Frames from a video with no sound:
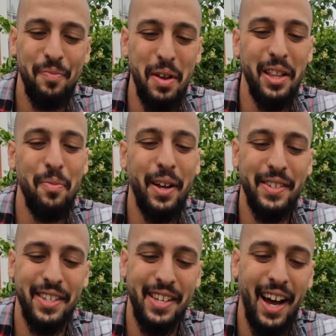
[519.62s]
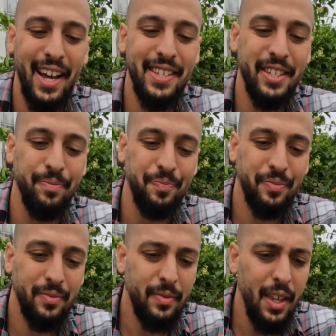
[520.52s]
mainly because of the size
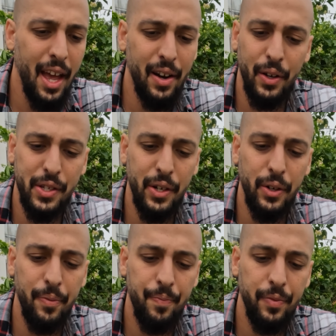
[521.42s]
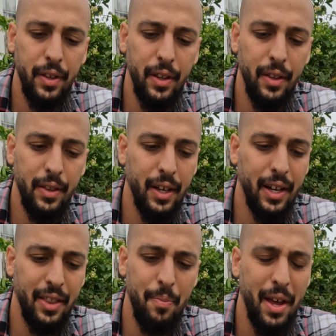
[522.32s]
and also
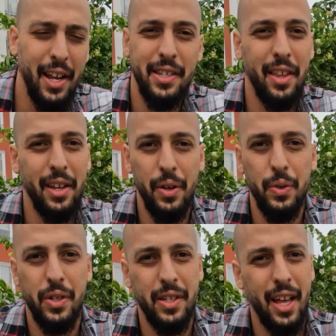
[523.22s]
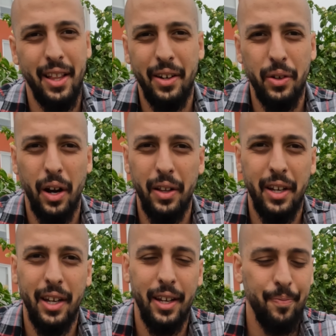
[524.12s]
the mayonnaise that they use, just that little
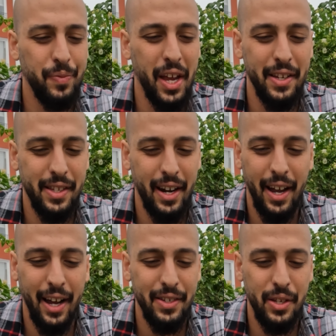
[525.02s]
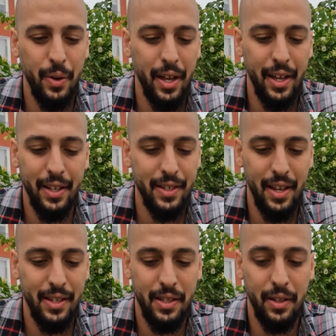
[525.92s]
garlicky taste that it has to it
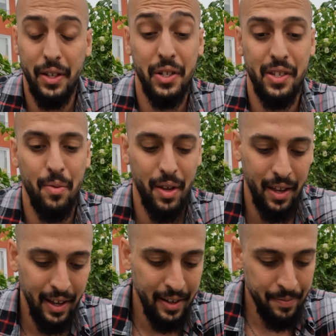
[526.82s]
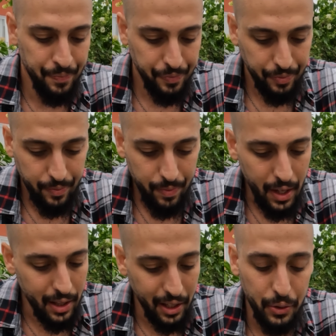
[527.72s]
is delicious to me.
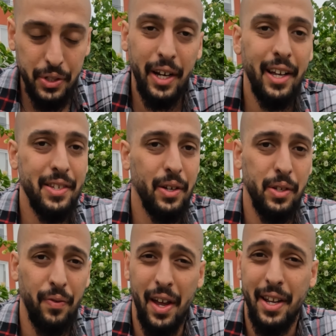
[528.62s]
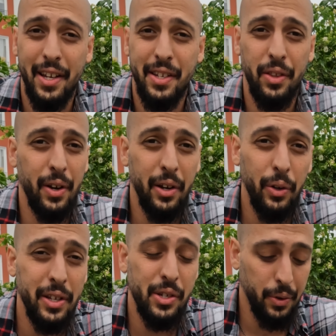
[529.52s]
La Lucha is also fantastic. Their
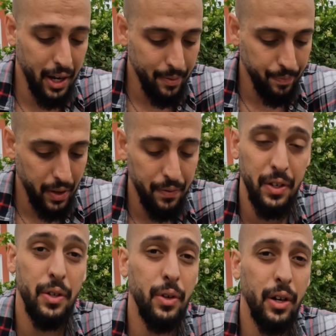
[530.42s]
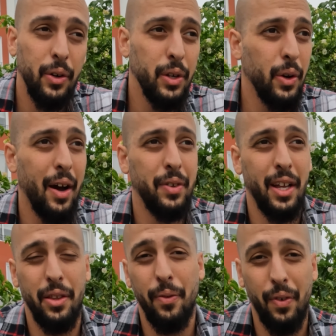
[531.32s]
aioli is great. If you do go, you have to
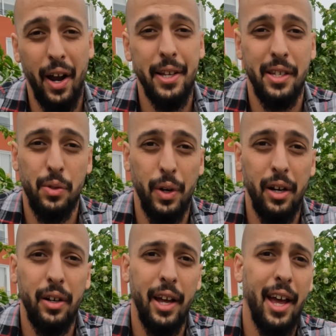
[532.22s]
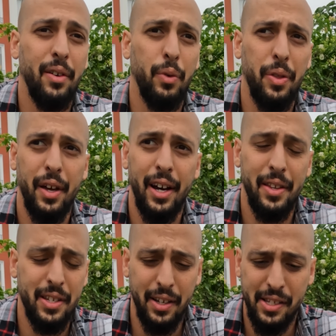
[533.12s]
get their fries as well, and with
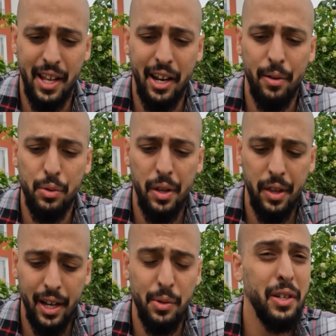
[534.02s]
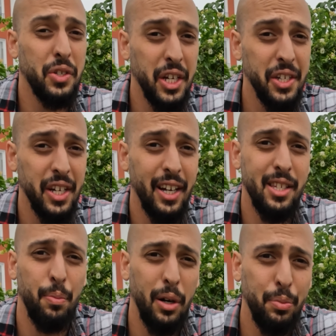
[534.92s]
the sauces that it comes with, as well as chicha.
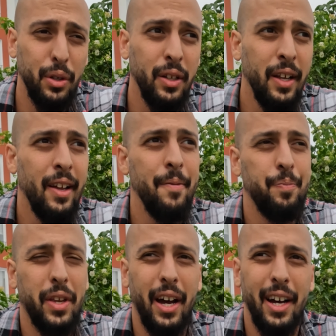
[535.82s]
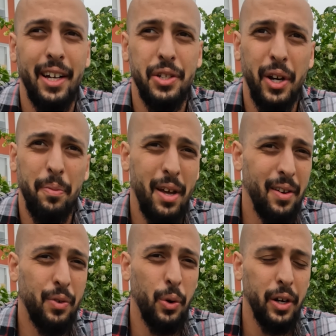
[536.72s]
It's a purple drink made
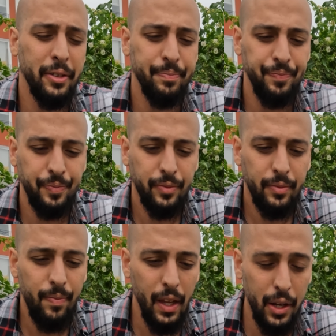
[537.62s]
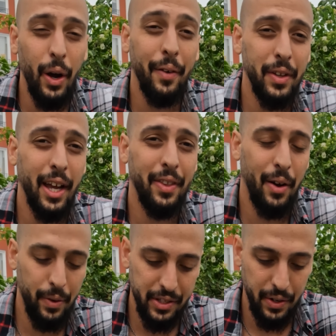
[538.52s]
of corn. You have to get
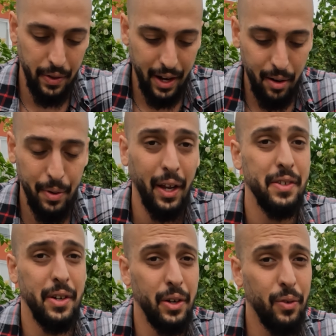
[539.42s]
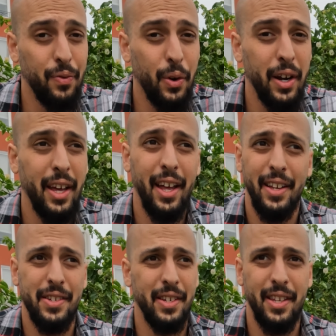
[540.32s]
that once you're there because they're known for it, and
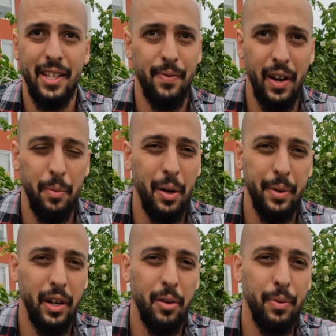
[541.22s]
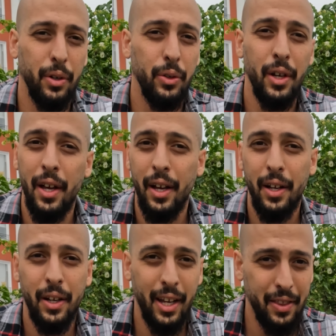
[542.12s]
it's very popular here in Peru.
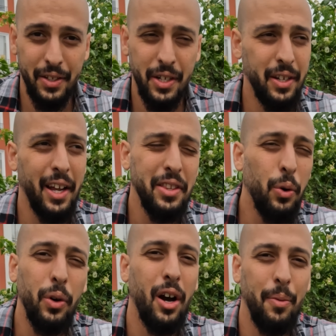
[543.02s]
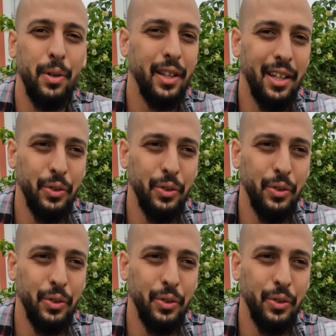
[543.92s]
Get the whole combo at La